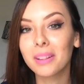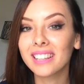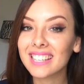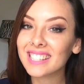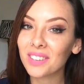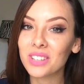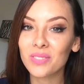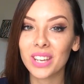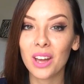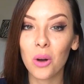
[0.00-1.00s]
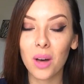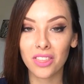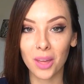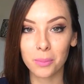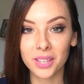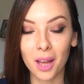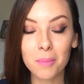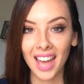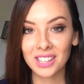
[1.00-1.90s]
please give this video a thumbs up.